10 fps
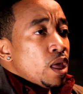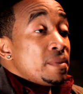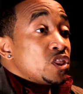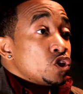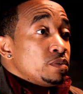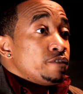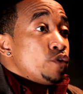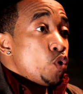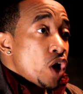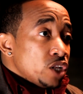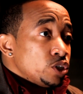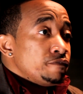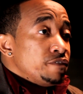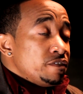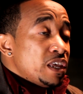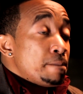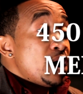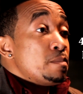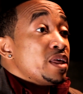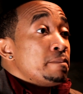but there's been 450
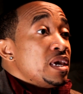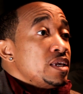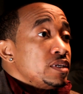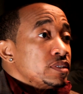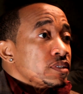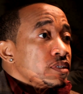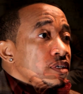public meetings